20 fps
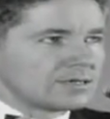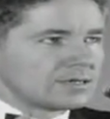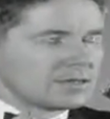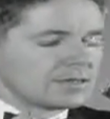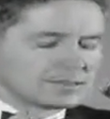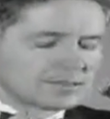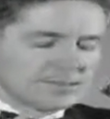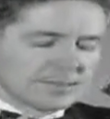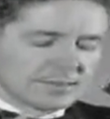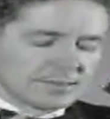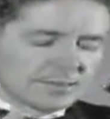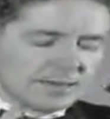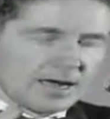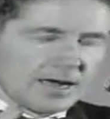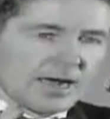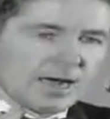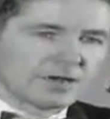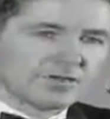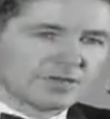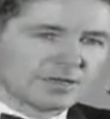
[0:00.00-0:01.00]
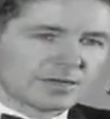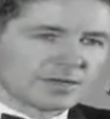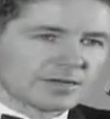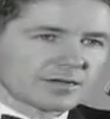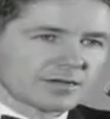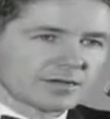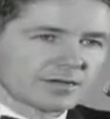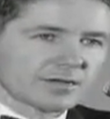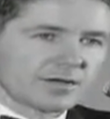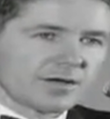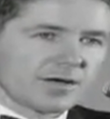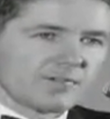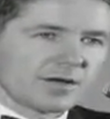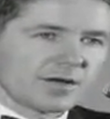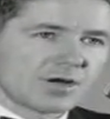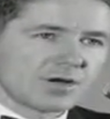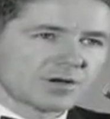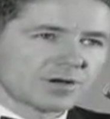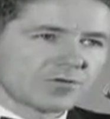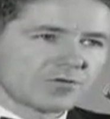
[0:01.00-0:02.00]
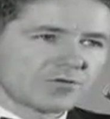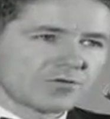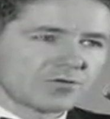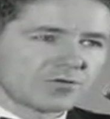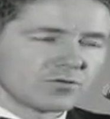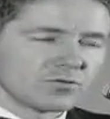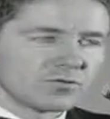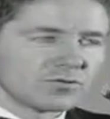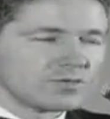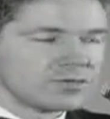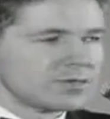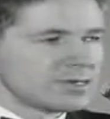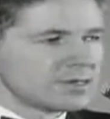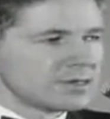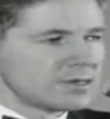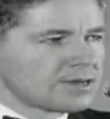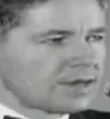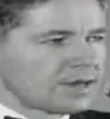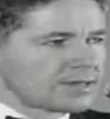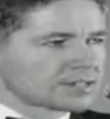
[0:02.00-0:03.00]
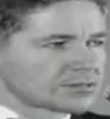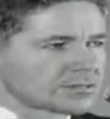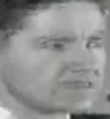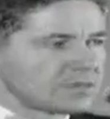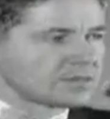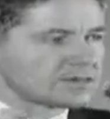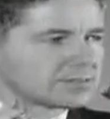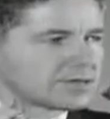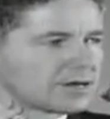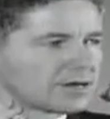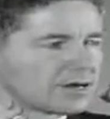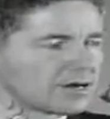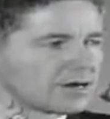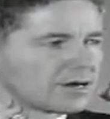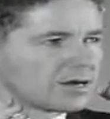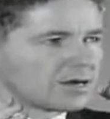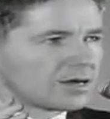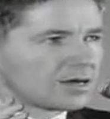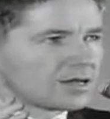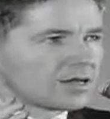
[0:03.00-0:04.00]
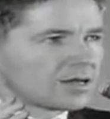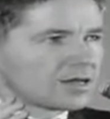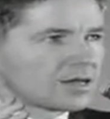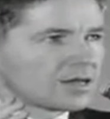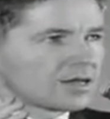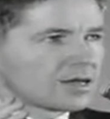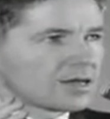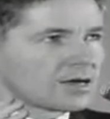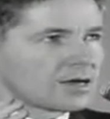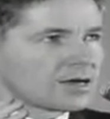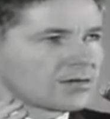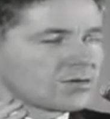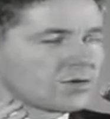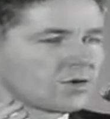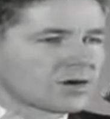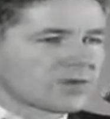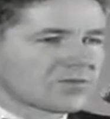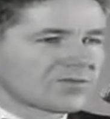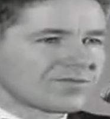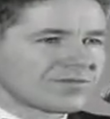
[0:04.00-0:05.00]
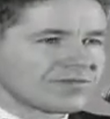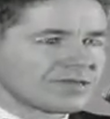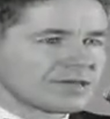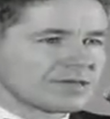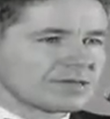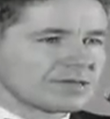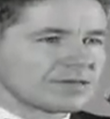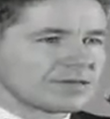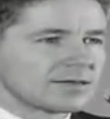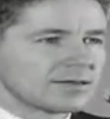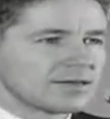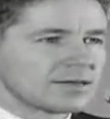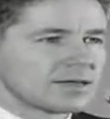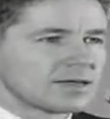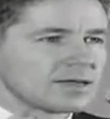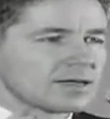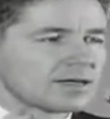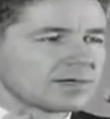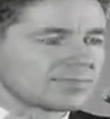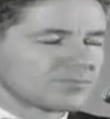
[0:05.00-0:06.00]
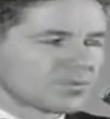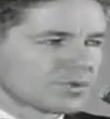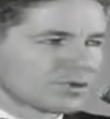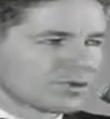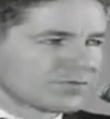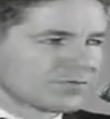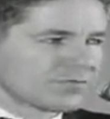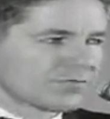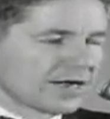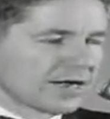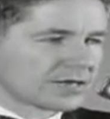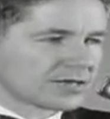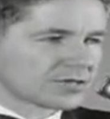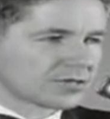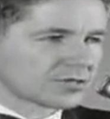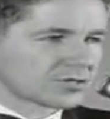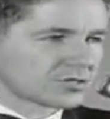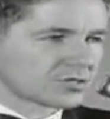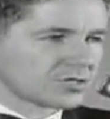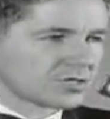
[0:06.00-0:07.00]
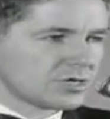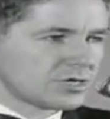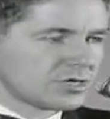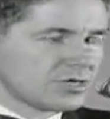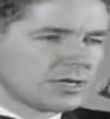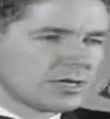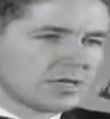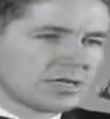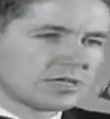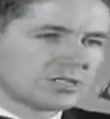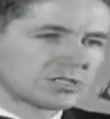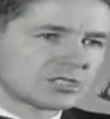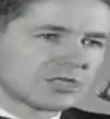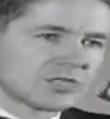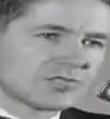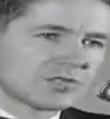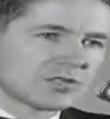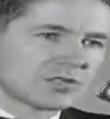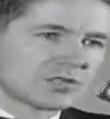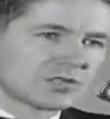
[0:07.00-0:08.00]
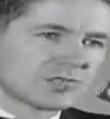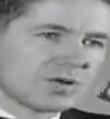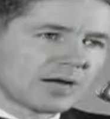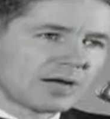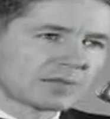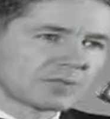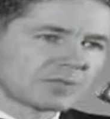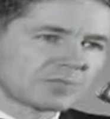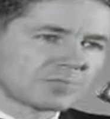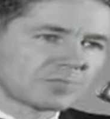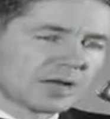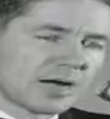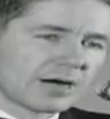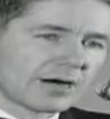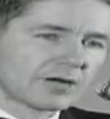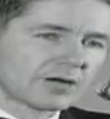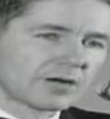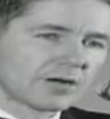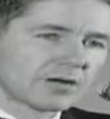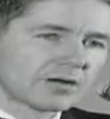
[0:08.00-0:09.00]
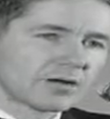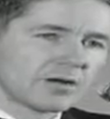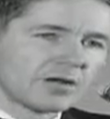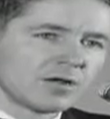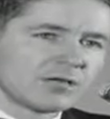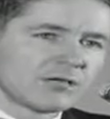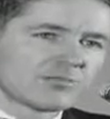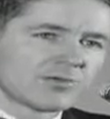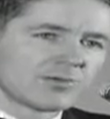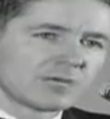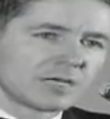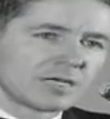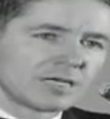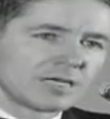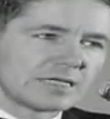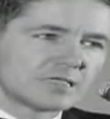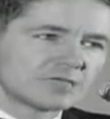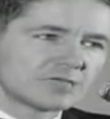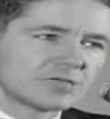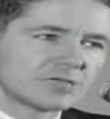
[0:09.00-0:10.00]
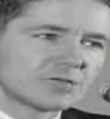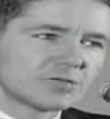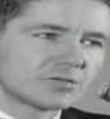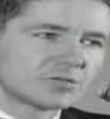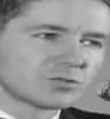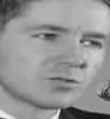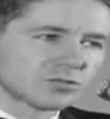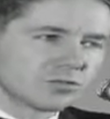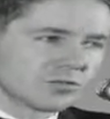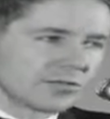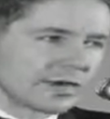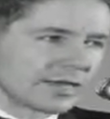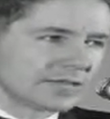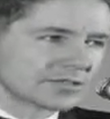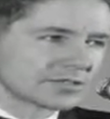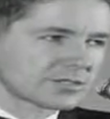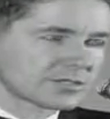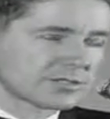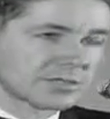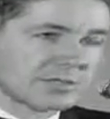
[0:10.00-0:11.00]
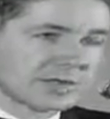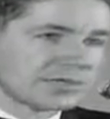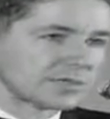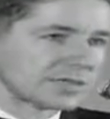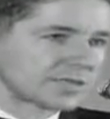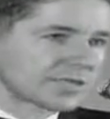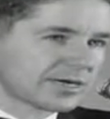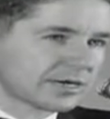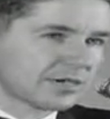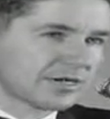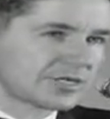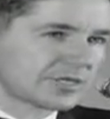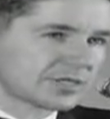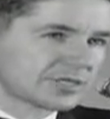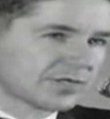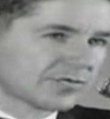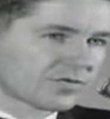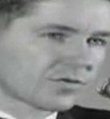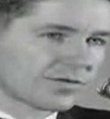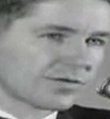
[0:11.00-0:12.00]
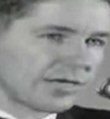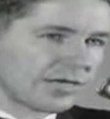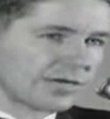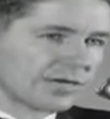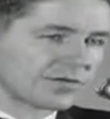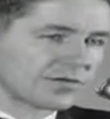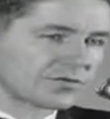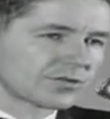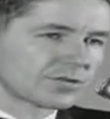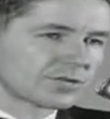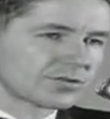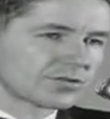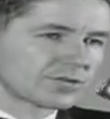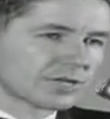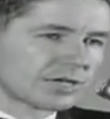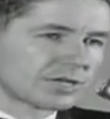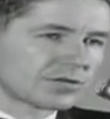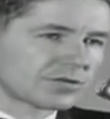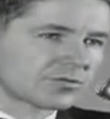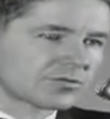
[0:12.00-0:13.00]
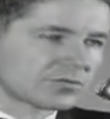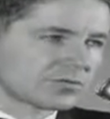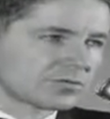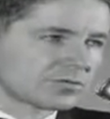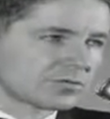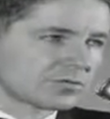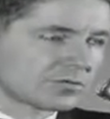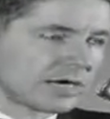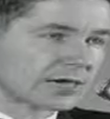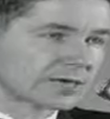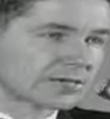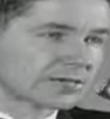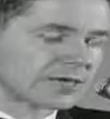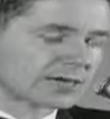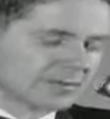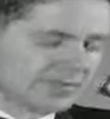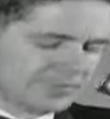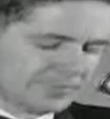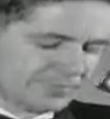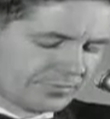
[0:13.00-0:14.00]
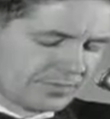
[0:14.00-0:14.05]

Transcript: is that I think American food has been one of the important factors in shifting the balance of power from the East to the West. And it's clearly shifted now. I don't think there's any question about that.